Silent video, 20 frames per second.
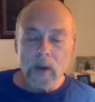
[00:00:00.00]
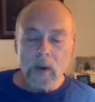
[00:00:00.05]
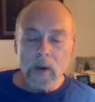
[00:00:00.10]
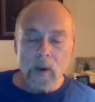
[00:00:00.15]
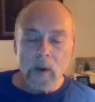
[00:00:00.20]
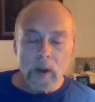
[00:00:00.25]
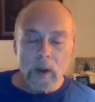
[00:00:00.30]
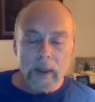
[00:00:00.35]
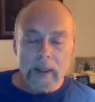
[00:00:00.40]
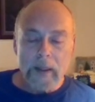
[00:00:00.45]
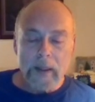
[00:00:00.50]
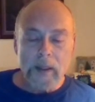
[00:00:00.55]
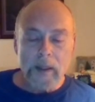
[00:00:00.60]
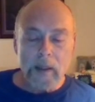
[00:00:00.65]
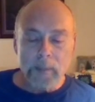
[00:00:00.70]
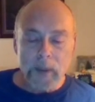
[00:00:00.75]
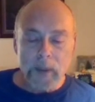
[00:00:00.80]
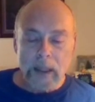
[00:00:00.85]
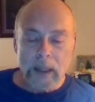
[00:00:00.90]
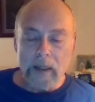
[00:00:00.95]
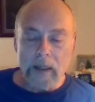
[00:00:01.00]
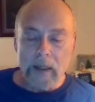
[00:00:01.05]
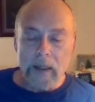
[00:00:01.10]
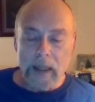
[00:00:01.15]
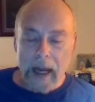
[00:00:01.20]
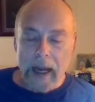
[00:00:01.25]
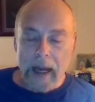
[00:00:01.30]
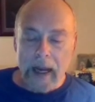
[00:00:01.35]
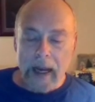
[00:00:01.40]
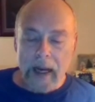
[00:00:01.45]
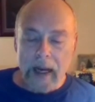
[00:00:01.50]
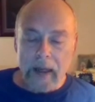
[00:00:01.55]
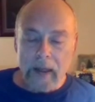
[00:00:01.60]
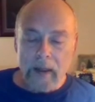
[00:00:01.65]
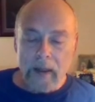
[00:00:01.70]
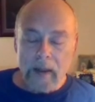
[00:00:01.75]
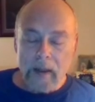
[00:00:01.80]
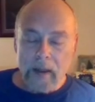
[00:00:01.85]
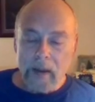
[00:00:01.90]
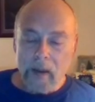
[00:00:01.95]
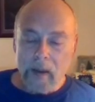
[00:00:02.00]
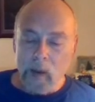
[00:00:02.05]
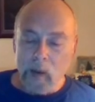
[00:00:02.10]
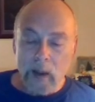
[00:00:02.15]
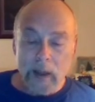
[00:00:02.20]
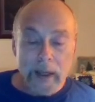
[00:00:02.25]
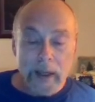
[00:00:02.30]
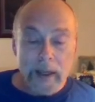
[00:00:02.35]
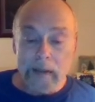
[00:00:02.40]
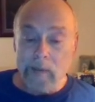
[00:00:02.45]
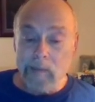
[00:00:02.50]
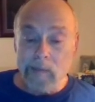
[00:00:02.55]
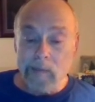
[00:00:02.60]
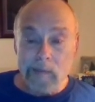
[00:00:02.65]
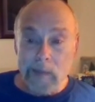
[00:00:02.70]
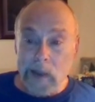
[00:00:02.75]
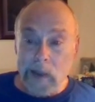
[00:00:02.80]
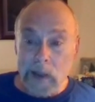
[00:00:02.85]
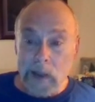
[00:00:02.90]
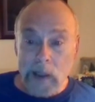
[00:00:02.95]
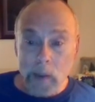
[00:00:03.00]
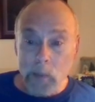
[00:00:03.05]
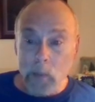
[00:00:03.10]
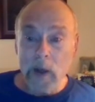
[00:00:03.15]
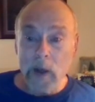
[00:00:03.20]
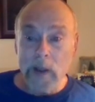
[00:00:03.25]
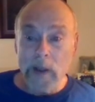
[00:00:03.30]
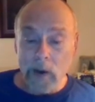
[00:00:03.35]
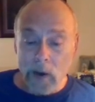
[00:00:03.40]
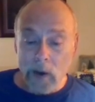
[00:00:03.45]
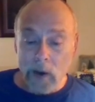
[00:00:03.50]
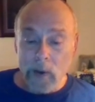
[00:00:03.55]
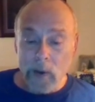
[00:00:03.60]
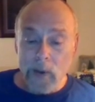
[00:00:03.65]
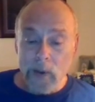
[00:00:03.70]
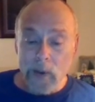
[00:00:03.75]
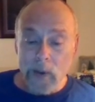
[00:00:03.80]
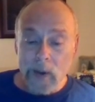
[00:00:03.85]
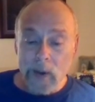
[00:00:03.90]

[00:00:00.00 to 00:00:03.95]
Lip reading: or let something die or let someone go